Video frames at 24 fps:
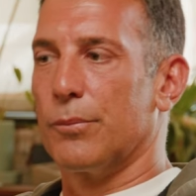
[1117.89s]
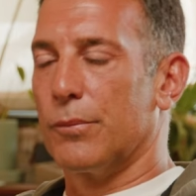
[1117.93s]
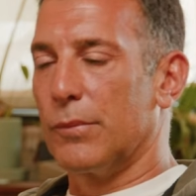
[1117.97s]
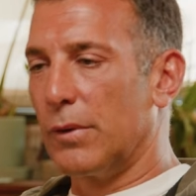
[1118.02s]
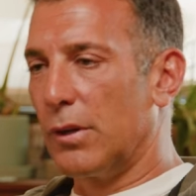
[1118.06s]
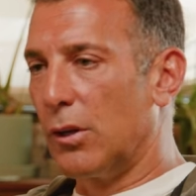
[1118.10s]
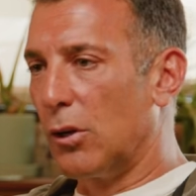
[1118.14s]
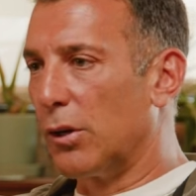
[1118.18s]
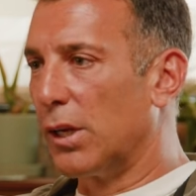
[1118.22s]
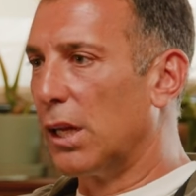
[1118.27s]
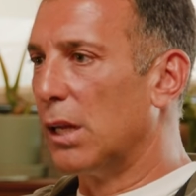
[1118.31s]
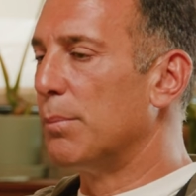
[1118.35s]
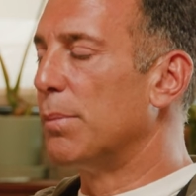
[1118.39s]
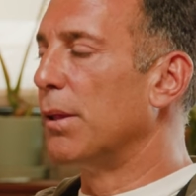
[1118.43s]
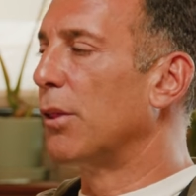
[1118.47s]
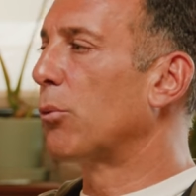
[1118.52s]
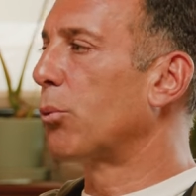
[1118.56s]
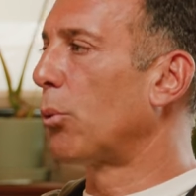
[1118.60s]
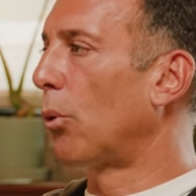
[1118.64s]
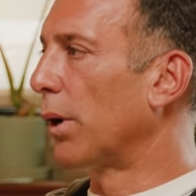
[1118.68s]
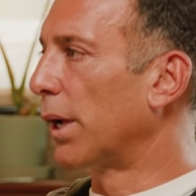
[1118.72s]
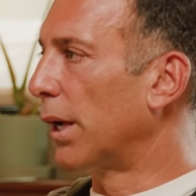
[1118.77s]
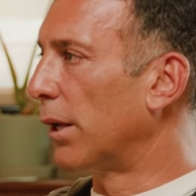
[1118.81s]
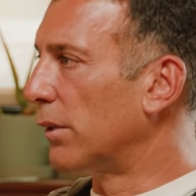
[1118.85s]
he'd be
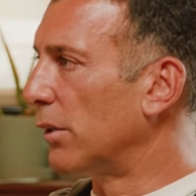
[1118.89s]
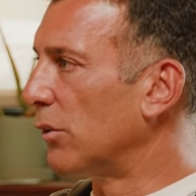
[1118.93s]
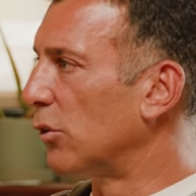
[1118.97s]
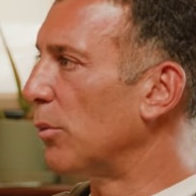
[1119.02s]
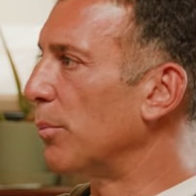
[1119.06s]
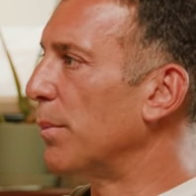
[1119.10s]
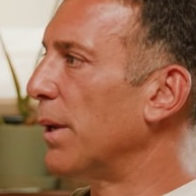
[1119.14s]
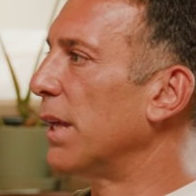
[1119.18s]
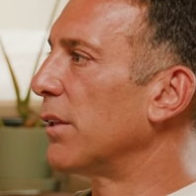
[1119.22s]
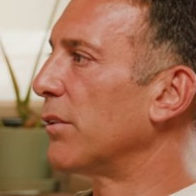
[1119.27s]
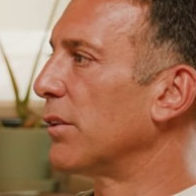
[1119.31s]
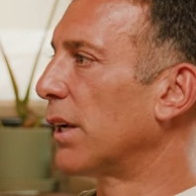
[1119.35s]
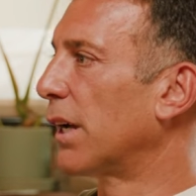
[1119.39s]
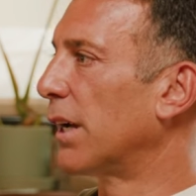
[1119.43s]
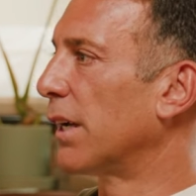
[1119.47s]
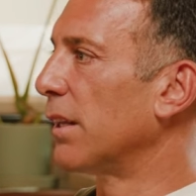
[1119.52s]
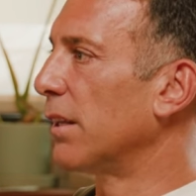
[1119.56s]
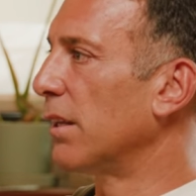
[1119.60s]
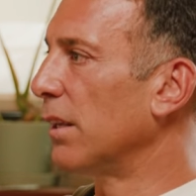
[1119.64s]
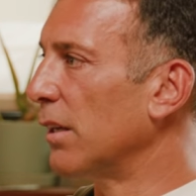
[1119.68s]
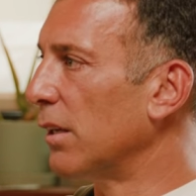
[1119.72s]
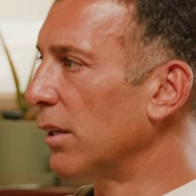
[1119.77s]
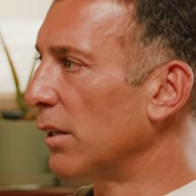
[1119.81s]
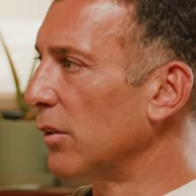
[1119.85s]
throwing out these amazing
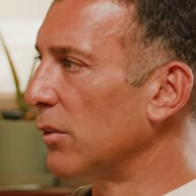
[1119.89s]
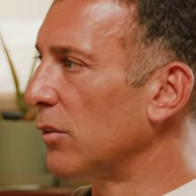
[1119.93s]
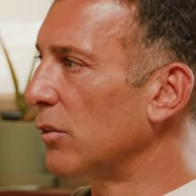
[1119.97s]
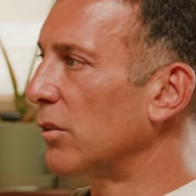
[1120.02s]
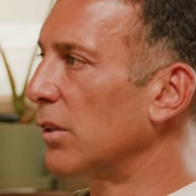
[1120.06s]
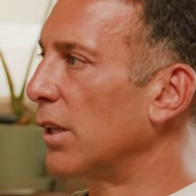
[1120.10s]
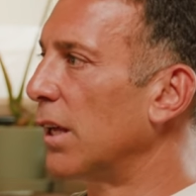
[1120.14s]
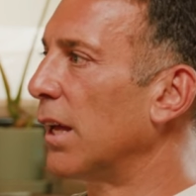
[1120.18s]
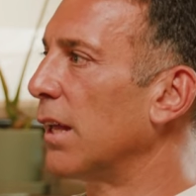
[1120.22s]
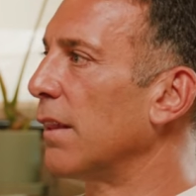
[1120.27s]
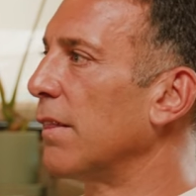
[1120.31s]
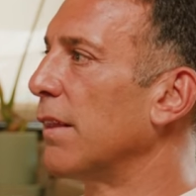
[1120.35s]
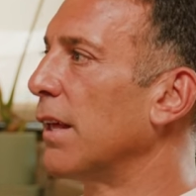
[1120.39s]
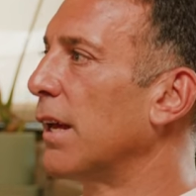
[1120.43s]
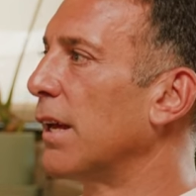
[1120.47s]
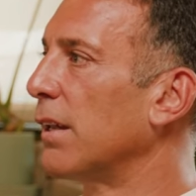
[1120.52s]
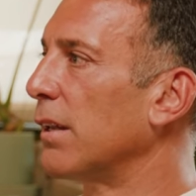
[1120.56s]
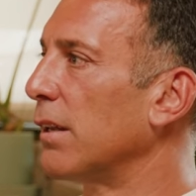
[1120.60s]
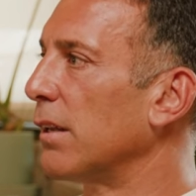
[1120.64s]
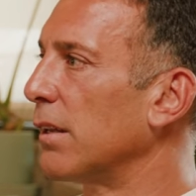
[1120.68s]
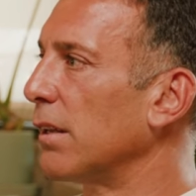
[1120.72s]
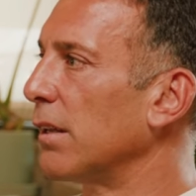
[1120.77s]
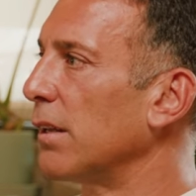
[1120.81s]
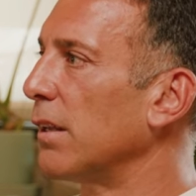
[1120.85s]
ideas, and
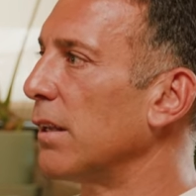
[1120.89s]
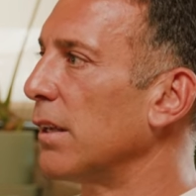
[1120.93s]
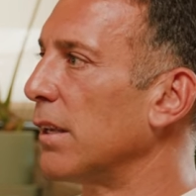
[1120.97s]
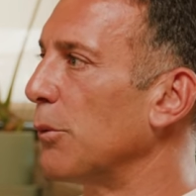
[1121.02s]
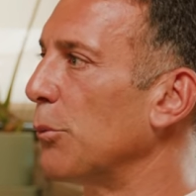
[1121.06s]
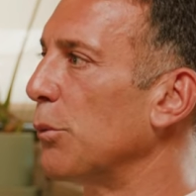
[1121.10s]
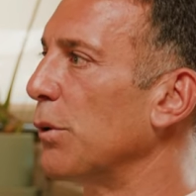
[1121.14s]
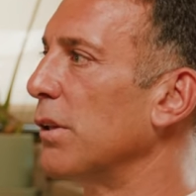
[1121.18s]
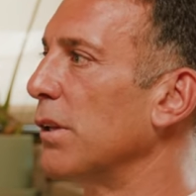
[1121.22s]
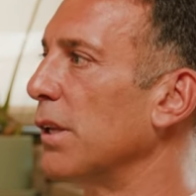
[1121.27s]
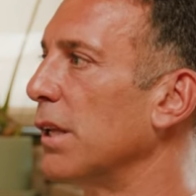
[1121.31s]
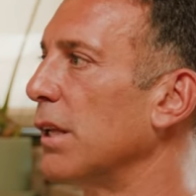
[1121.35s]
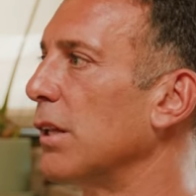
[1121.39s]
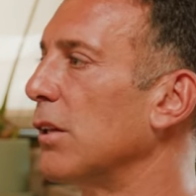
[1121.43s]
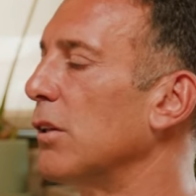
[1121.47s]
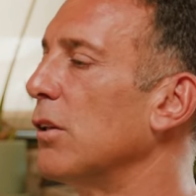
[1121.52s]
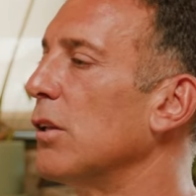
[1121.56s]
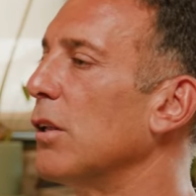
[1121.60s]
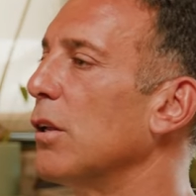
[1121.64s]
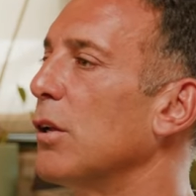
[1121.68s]
then he would need